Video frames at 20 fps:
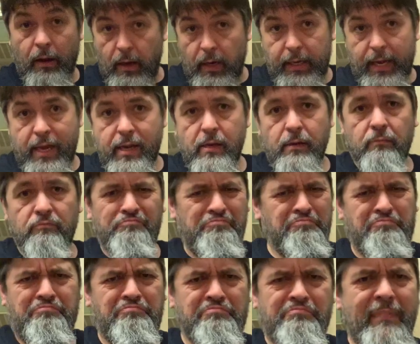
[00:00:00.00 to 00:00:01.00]
Okay?
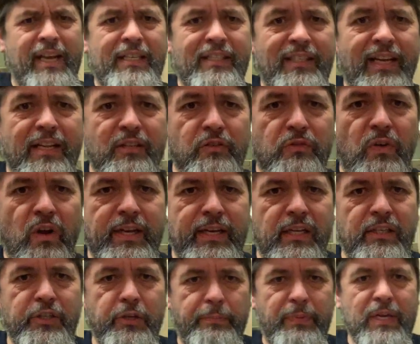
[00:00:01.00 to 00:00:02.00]
Makes sense, right?
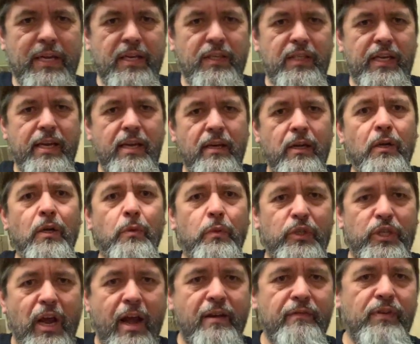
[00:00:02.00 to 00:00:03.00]
That should be easy.
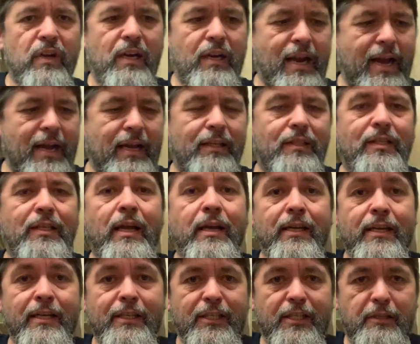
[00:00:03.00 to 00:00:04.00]
Whichever glass
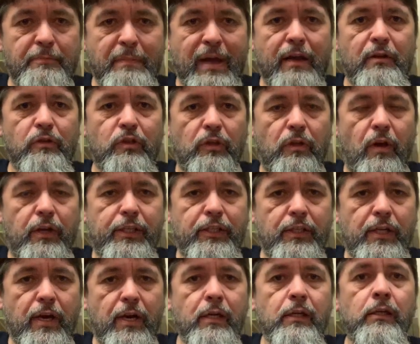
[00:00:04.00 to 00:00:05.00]
smells
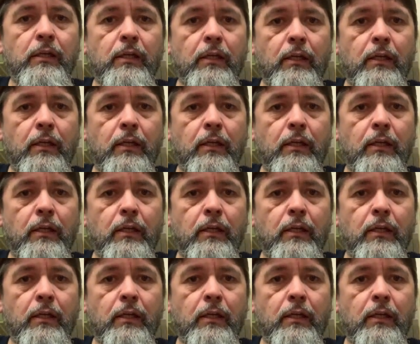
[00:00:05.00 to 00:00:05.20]
nicer,